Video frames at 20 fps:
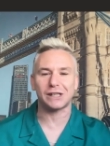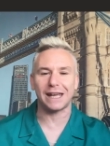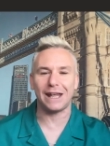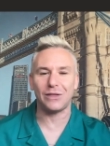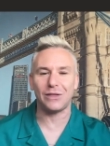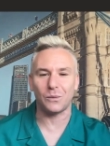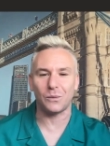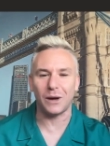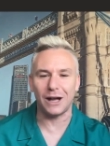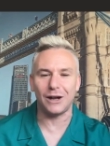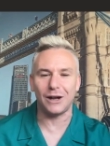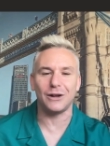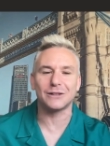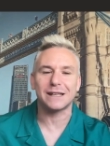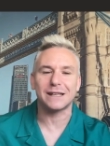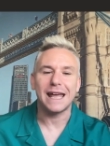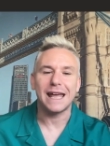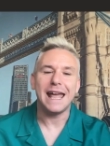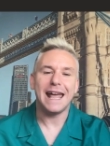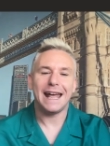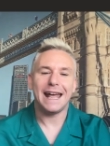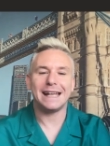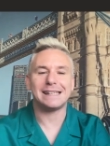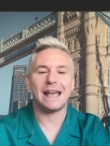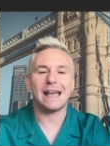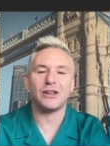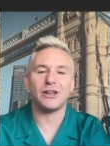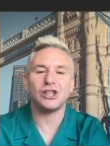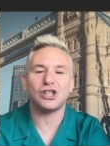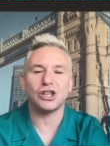in the world is
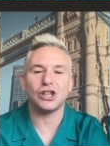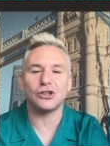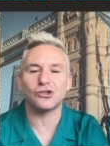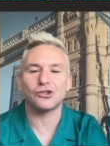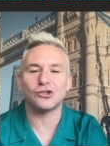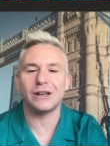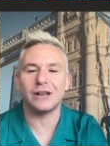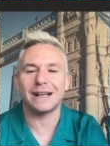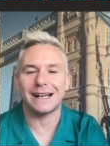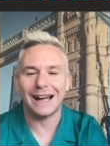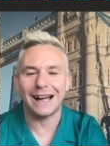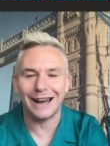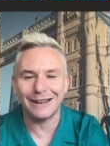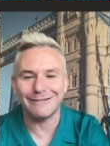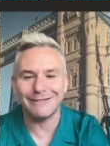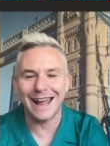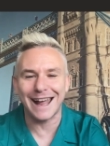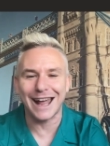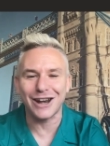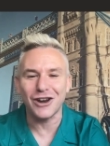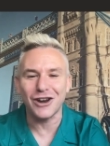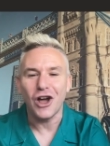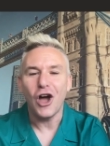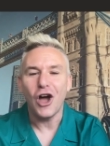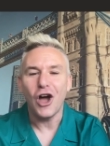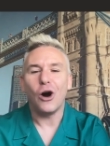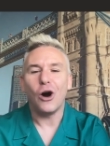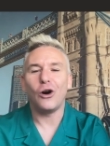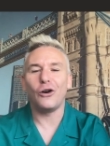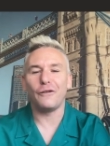having children colour in
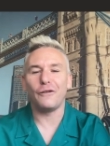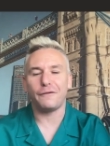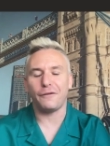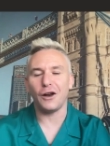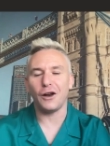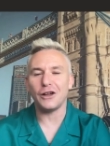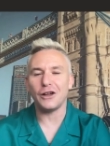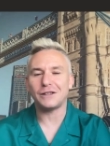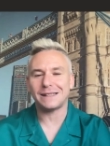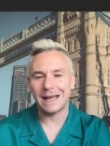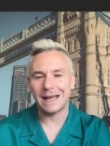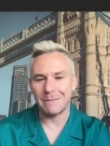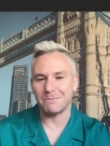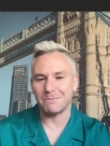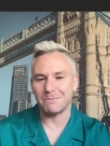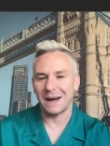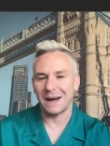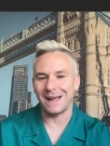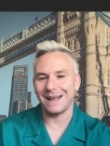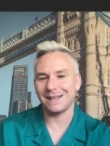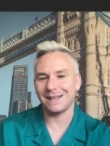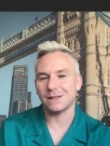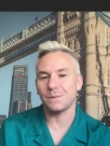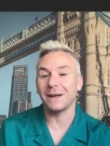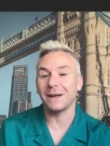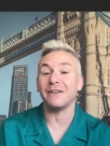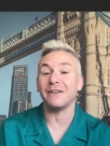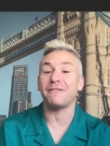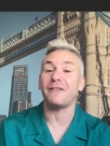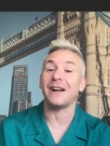or follow templates. We're
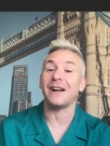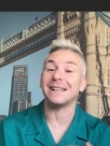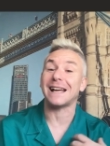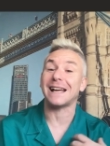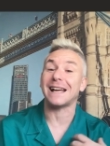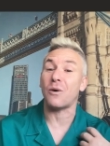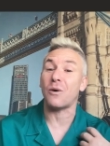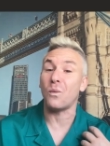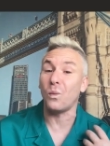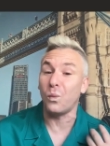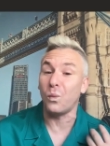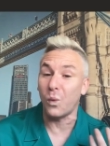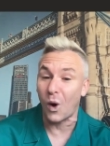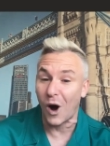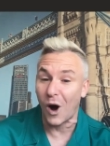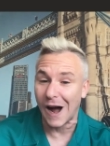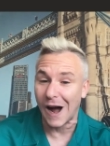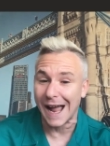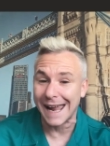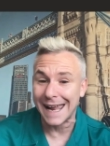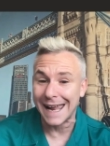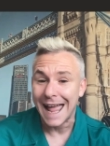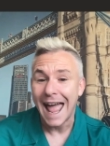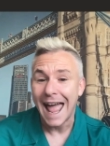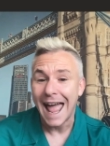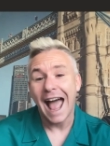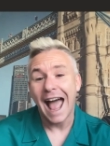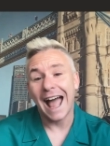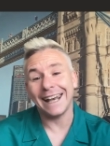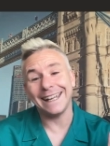going to find out why.
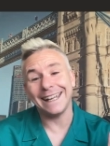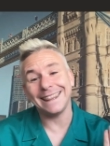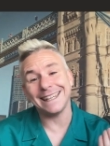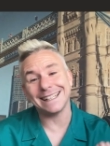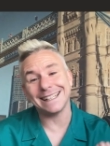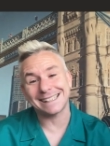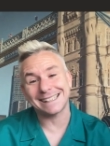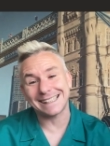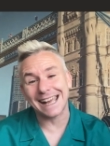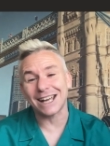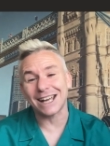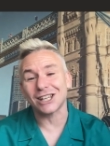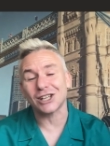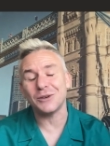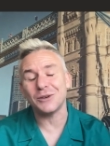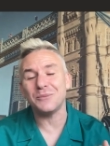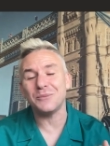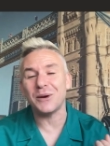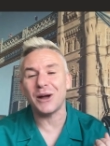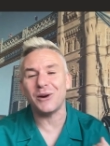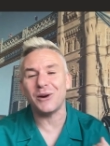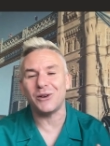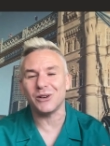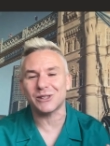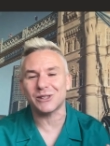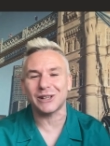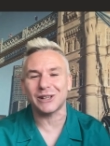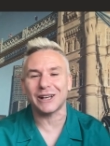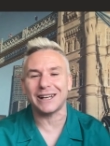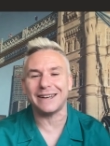And in this section, we're
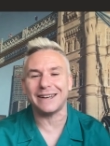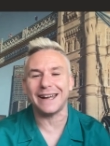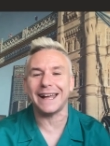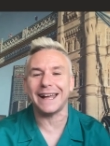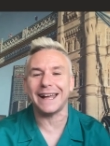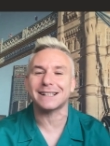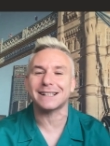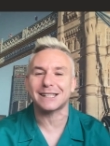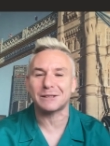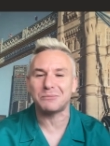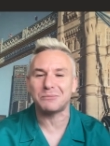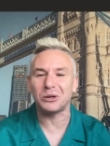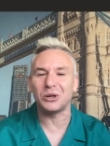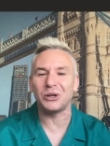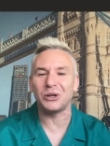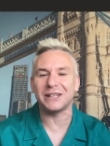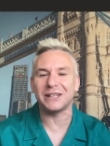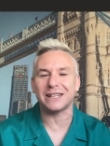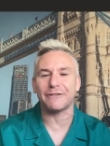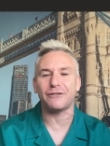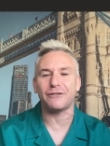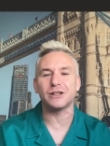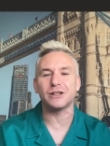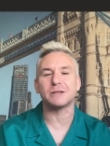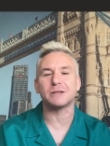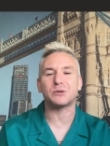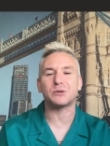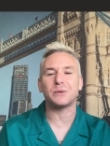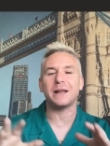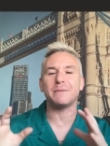also going to explore the difference
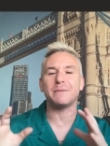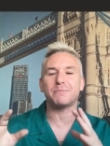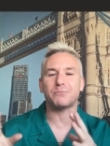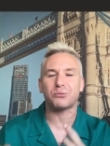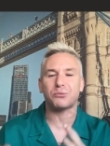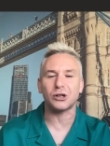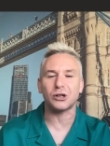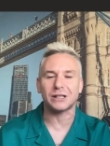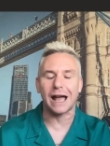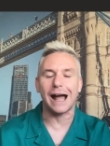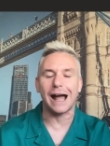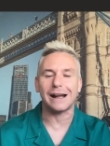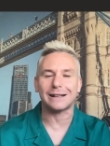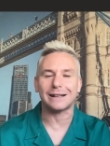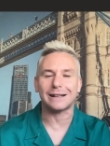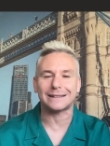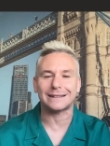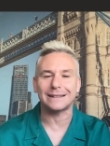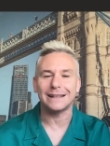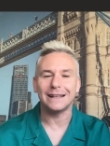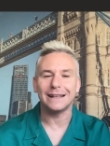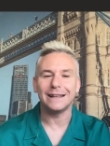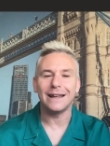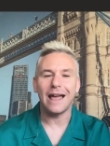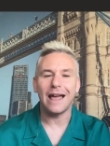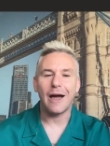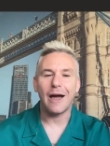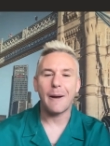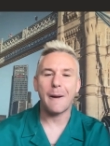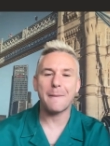between
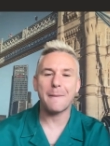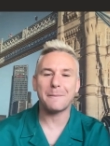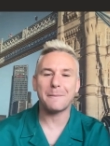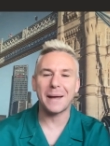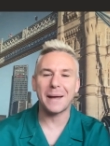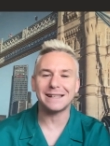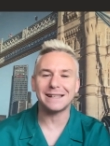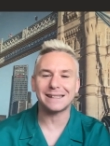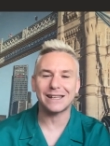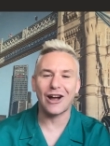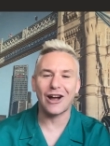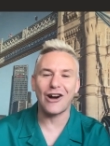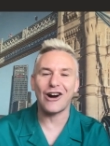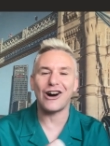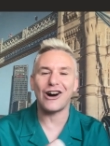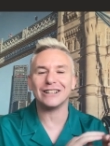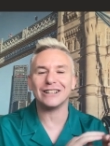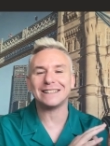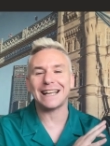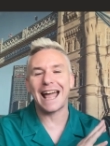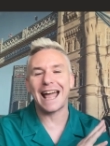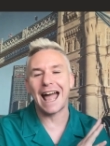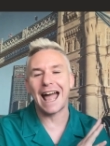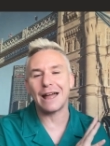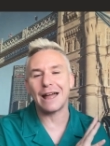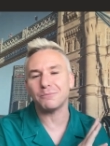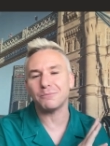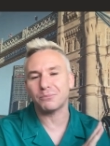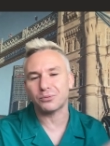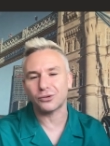product-based art
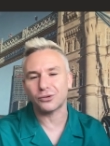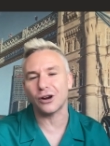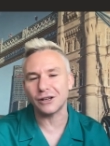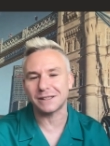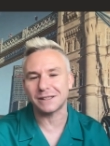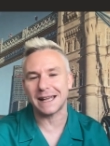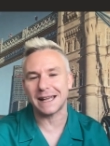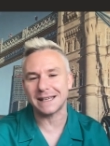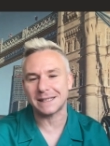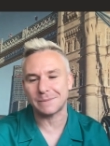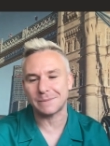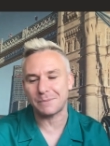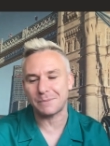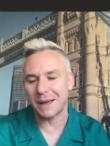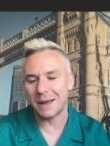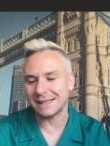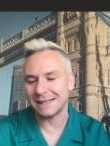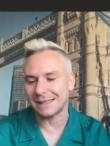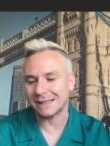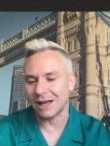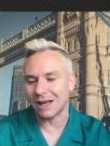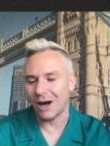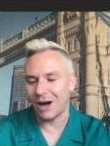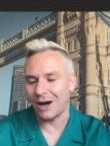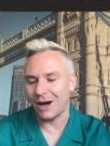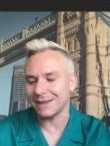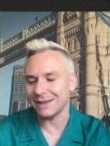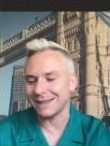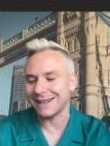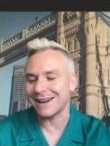and process-based
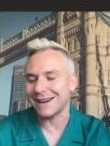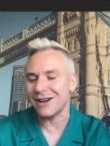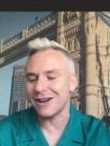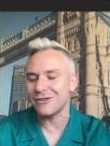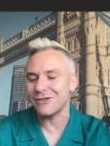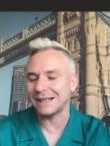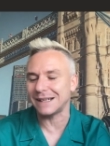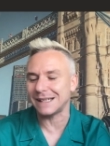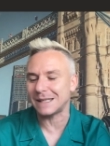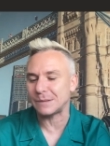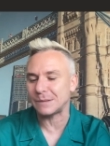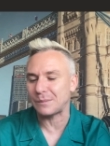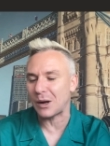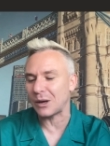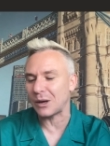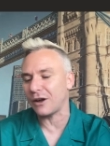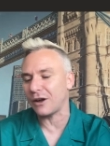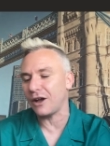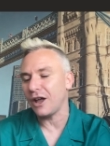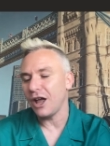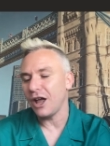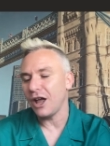art that I already spoke